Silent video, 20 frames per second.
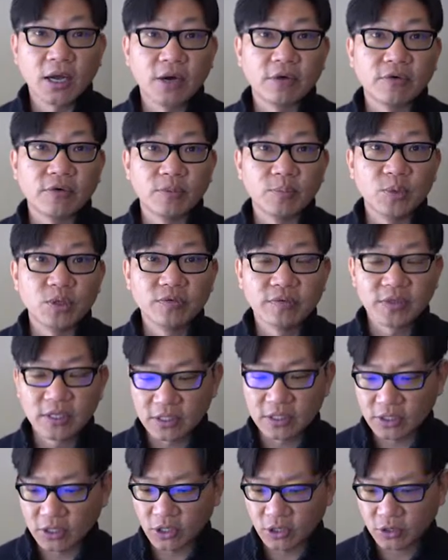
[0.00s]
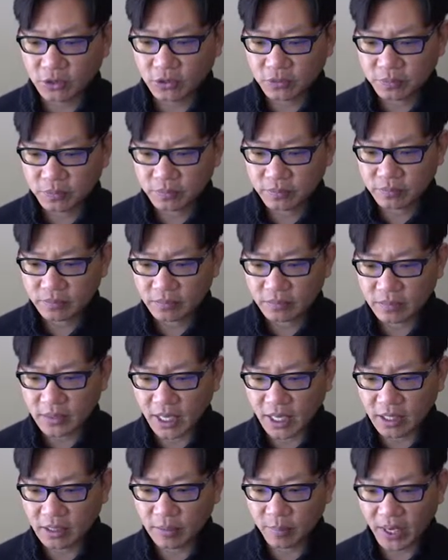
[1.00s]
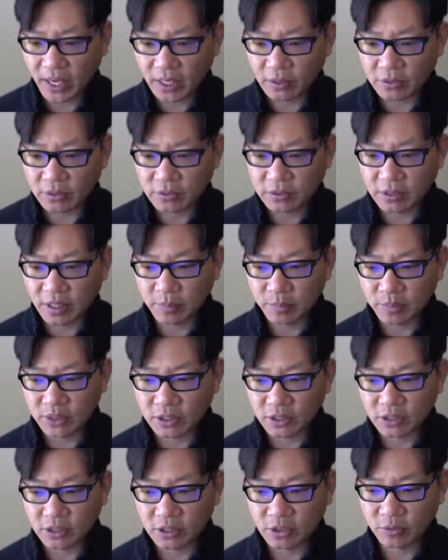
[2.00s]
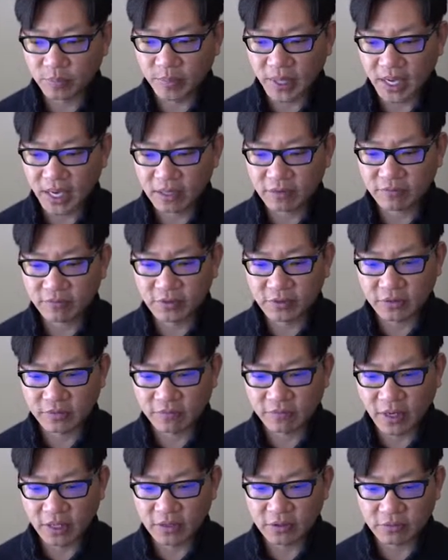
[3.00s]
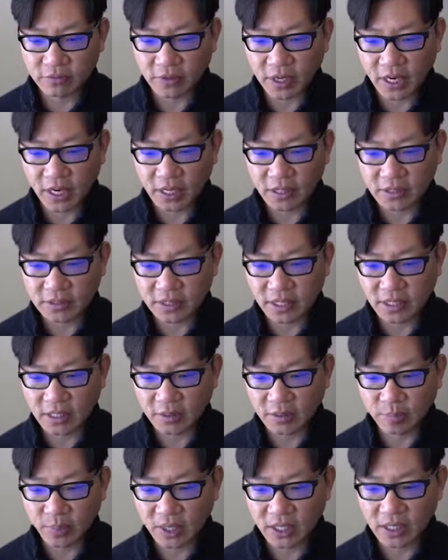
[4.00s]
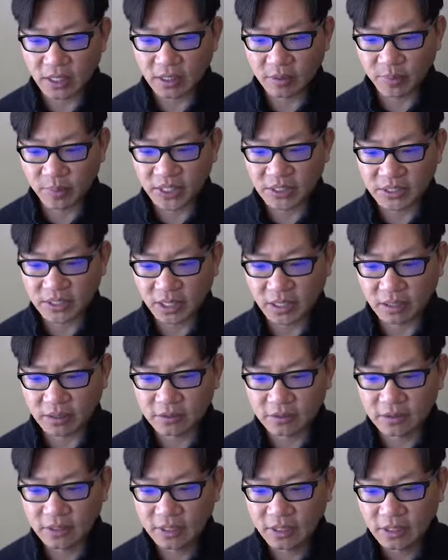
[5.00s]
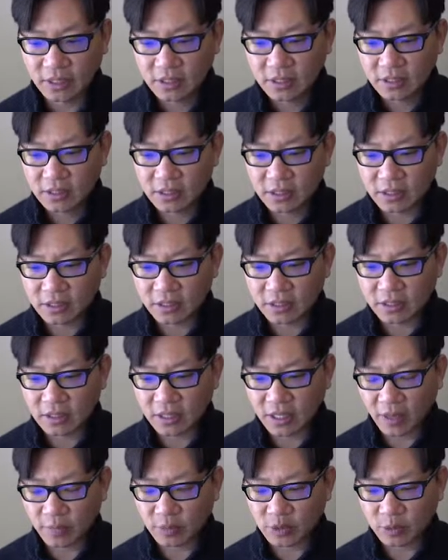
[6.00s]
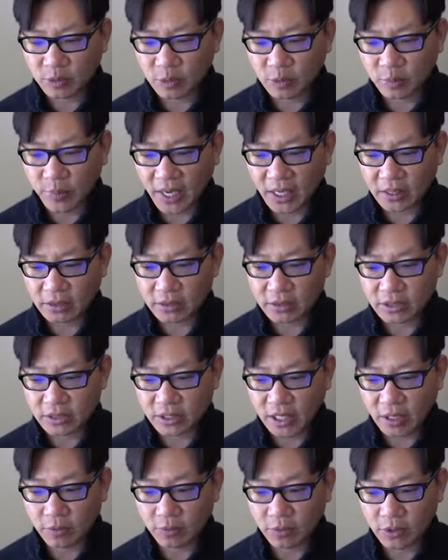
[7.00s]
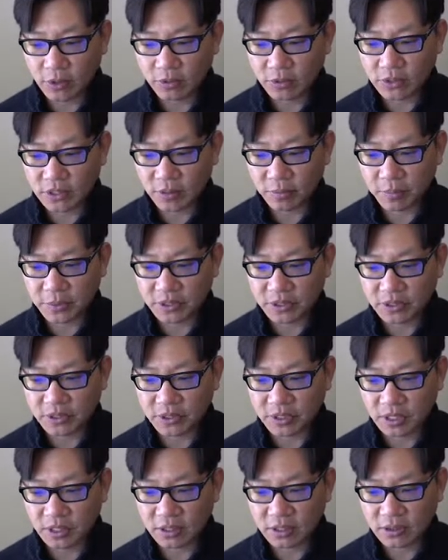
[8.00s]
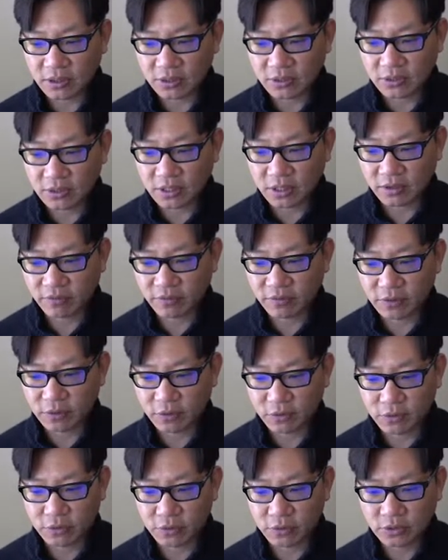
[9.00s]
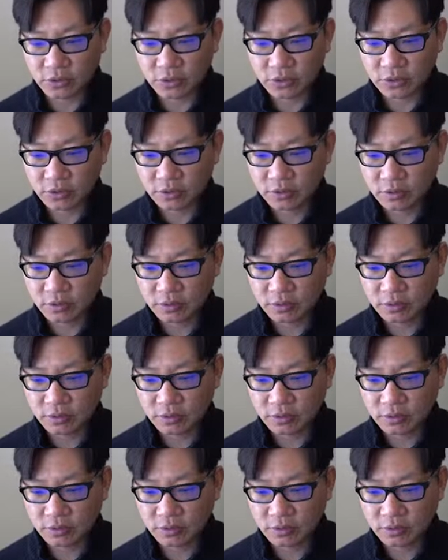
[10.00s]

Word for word: remove the dough and the paddle, then put the dough back for the final rise, and then bake on a bake cycle. The collapsible paddle does not work with some of the stickier, stiffer doughs